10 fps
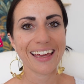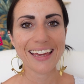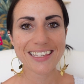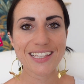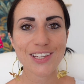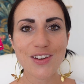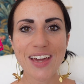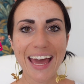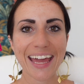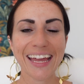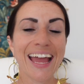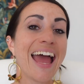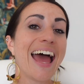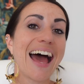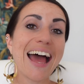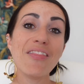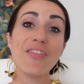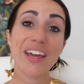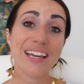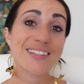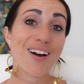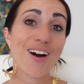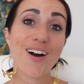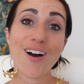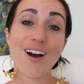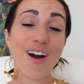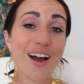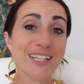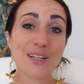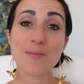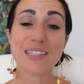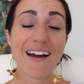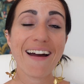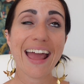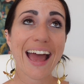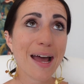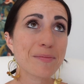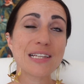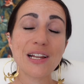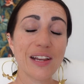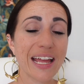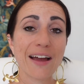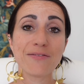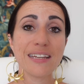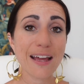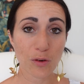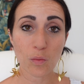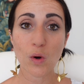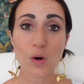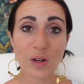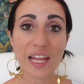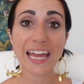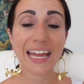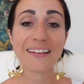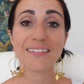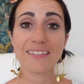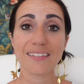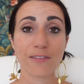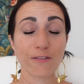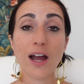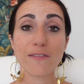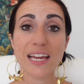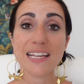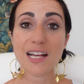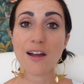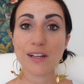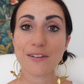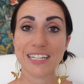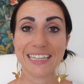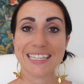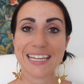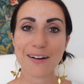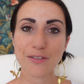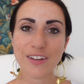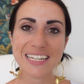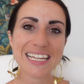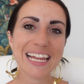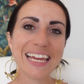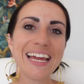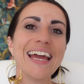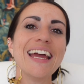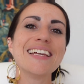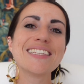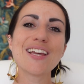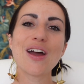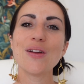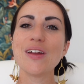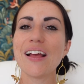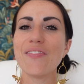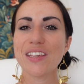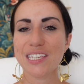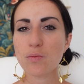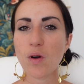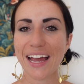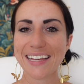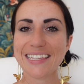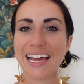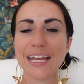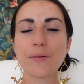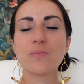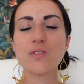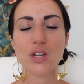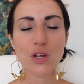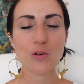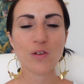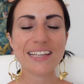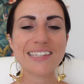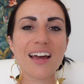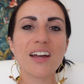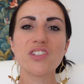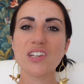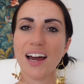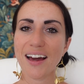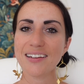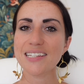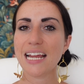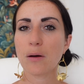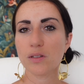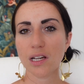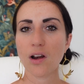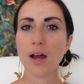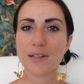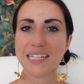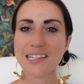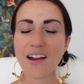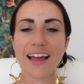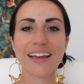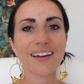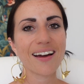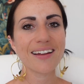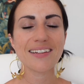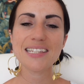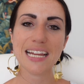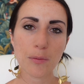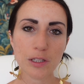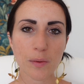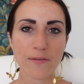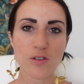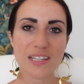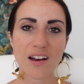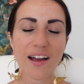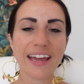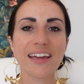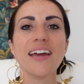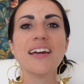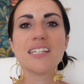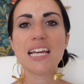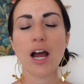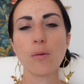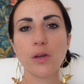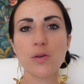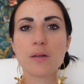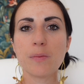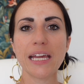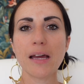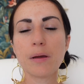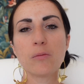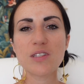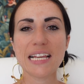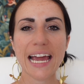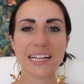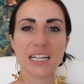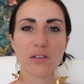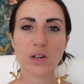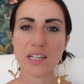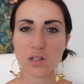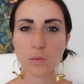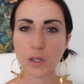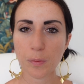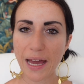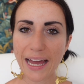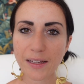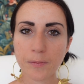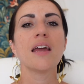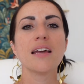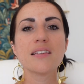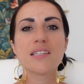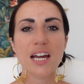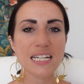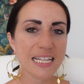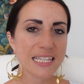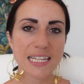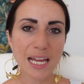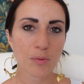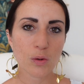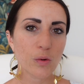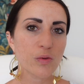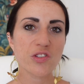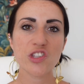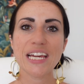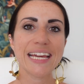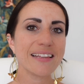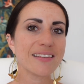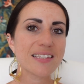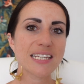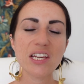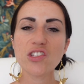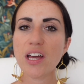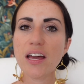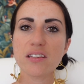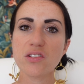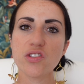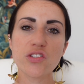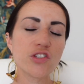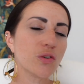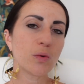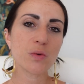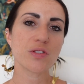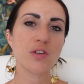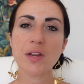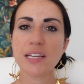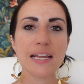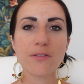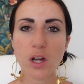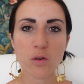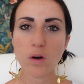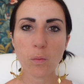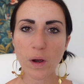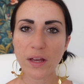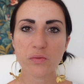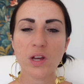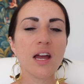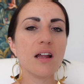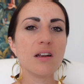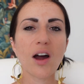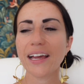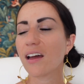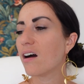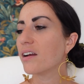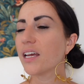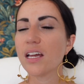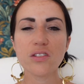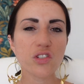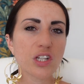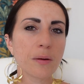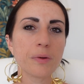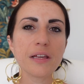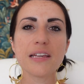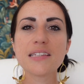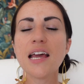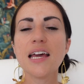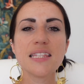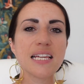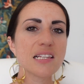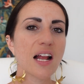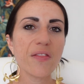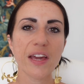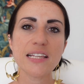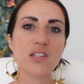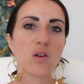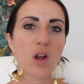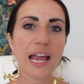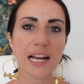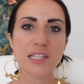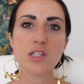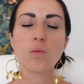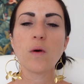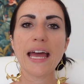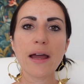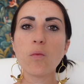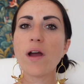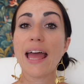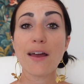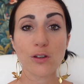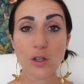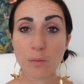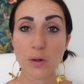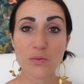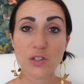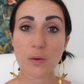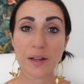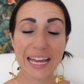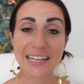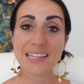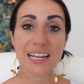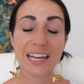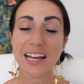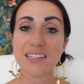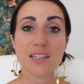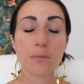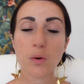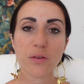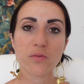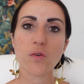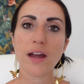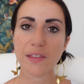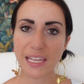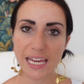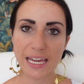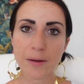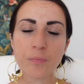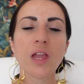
it's the UK, and these are items that I absolutely have never worn in the 5 years that I've lived in the south of Italy. So this is why I say, do your research, understand what the climate is like, understand what the weather is like, to help you to be a bit more selective as to what you pack. Certain staples, jeans, t-shirts, shorts, you can never go wrong with. Light cardigans, jumpers, things like this you're likely to wear wherever you move to in Italy at some point throughout the year.